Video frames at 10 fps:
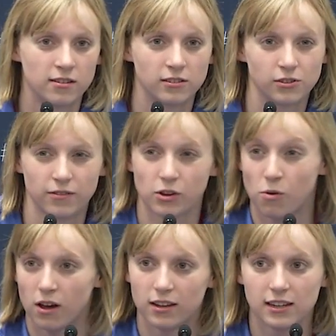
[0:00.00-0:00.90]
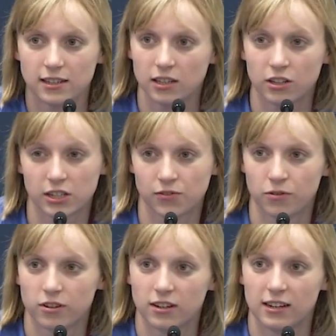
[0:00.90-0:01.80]
sort of the qualities he looks
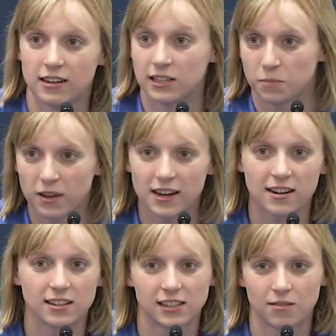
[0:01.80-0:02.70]
for in his players,